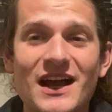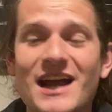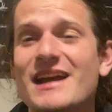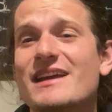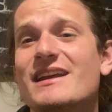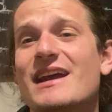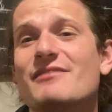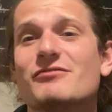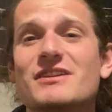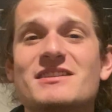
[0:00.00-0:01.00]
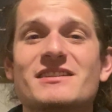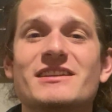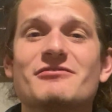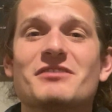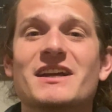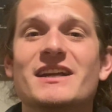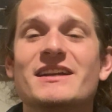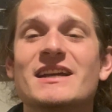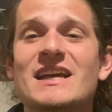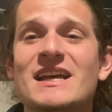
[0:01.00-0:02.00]
I have recently
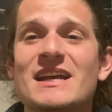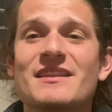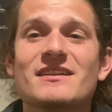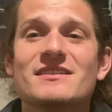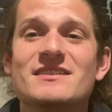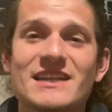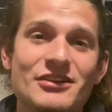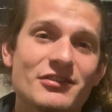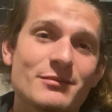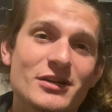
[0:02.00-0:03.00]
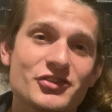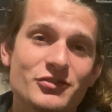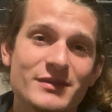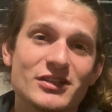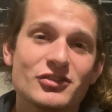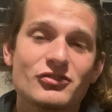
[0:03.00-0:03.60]
read The Sacred Mushroom and the